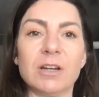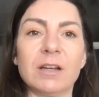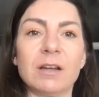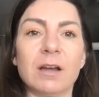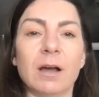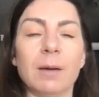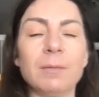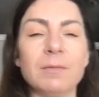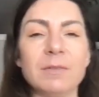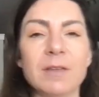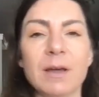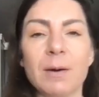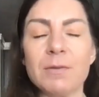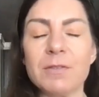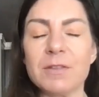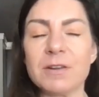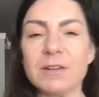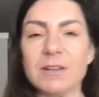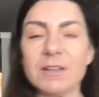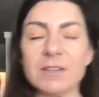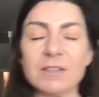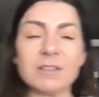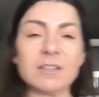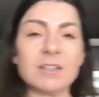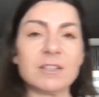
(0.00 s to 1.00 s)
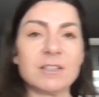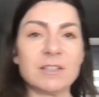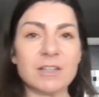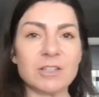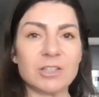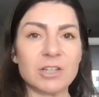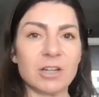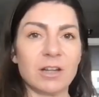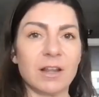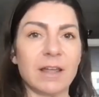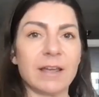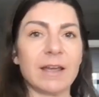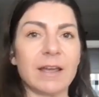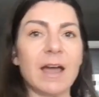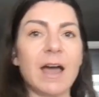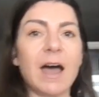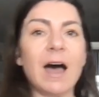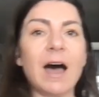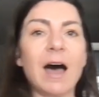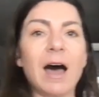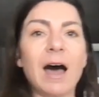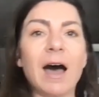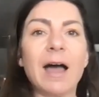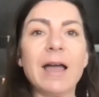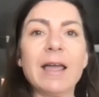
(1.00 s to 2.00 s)
It comes down with a de- decision like,
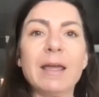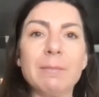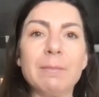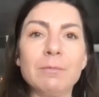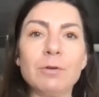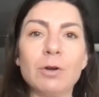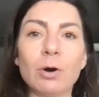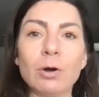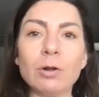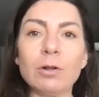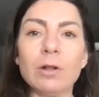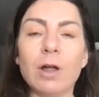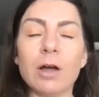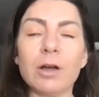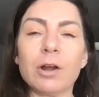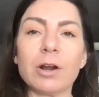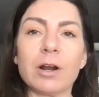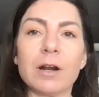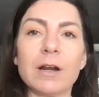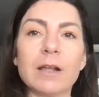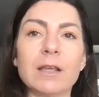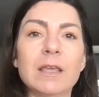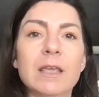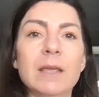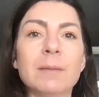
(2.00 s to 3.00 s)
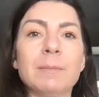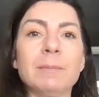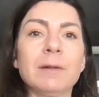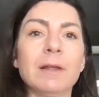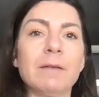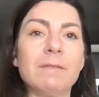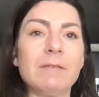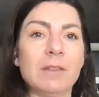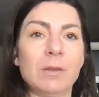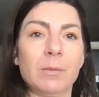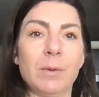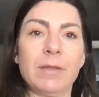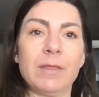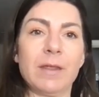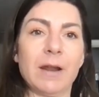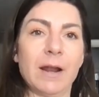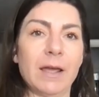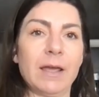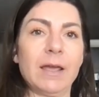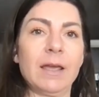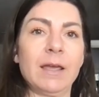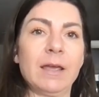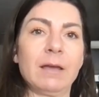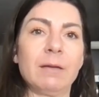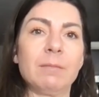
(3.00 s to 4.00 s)
I am no longer going to keep living the way that I
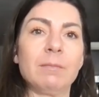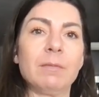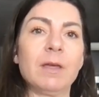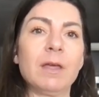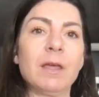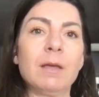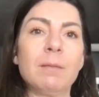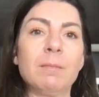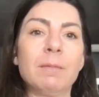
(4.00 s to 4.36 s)
am